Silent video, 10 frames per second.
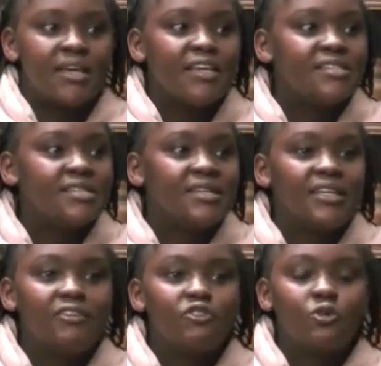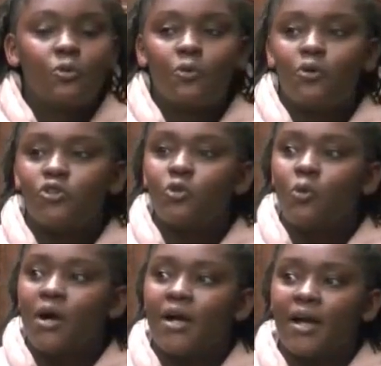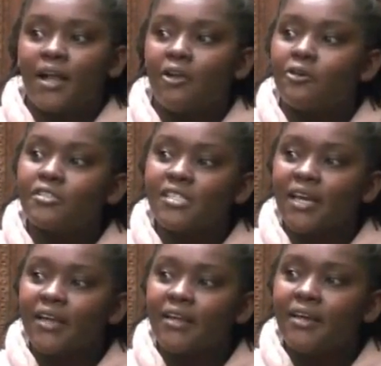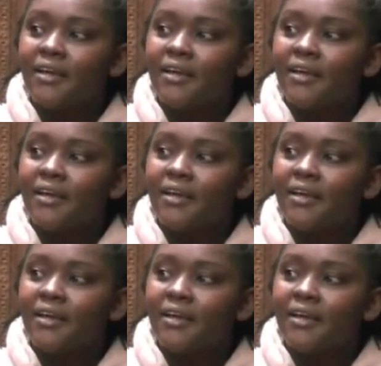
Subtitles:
is the need to work alongside